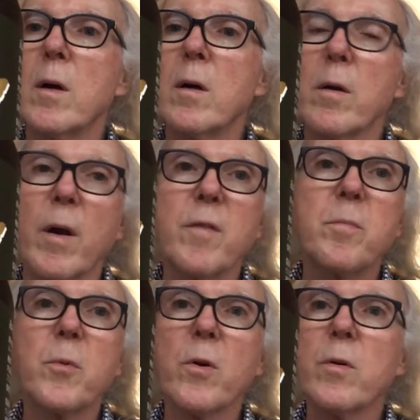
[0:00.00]

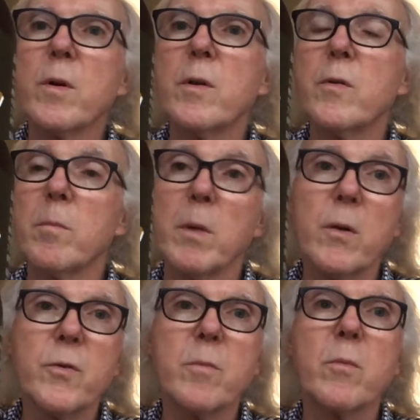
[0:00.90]
craft breweries and
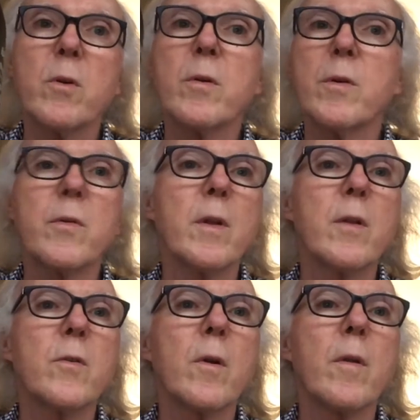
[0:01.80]
Belgian breweries and that
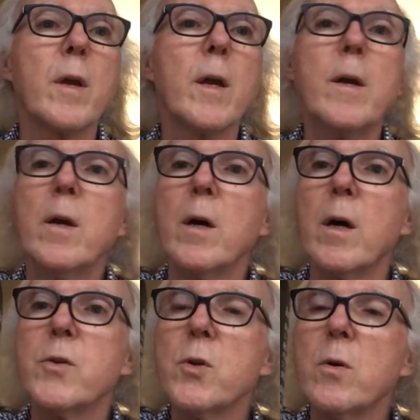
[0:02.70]
sort of thing.
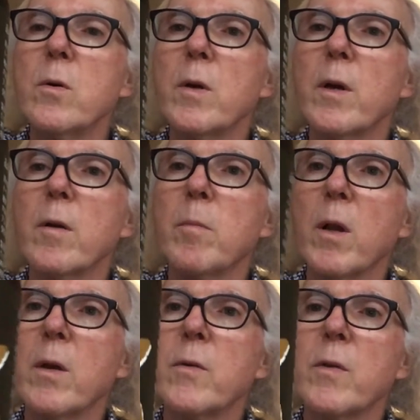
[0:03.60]
Juku here
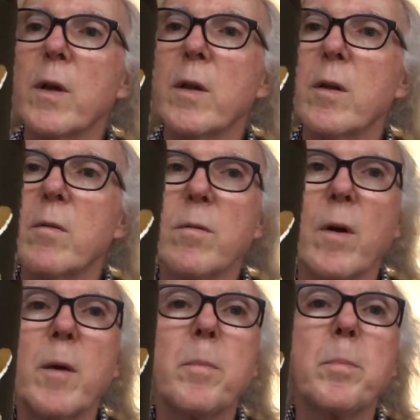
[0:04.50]
implies the idea of
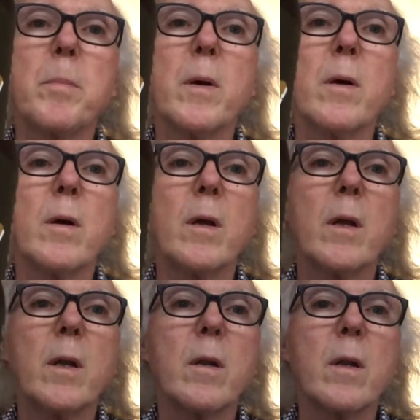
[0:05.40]
ripe,
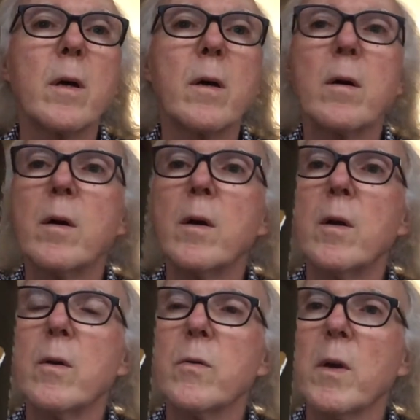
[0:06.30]
and
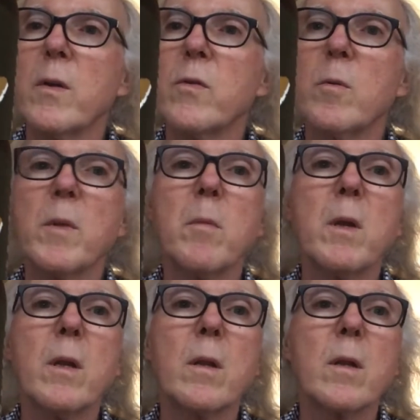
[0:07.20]
so I assume they
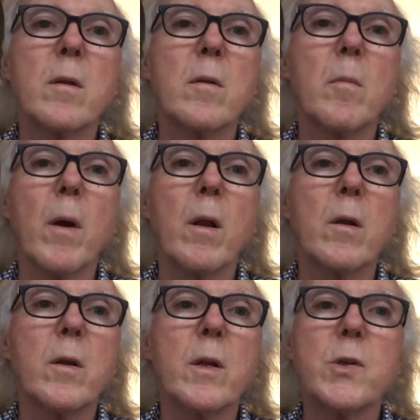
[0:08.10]
mean that the bottle
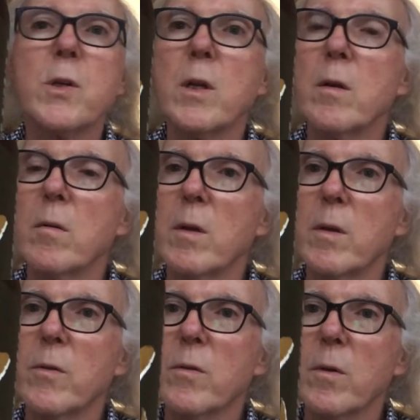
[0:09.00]
conditioning
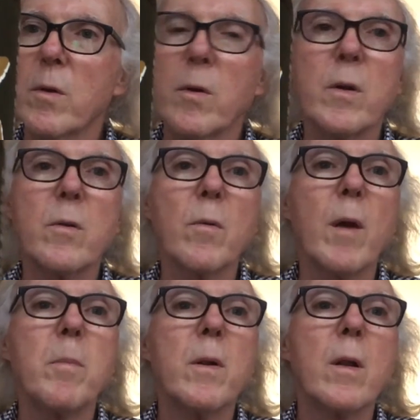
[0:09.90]
is going to
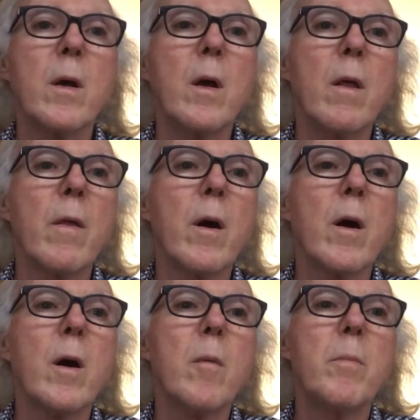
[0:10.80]
ripen the
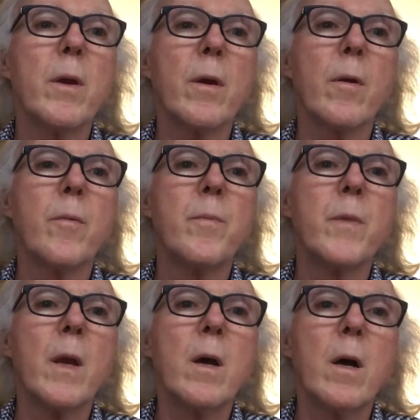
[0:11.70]
beer.
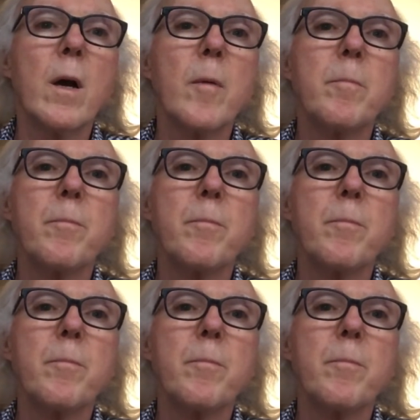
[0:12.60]
On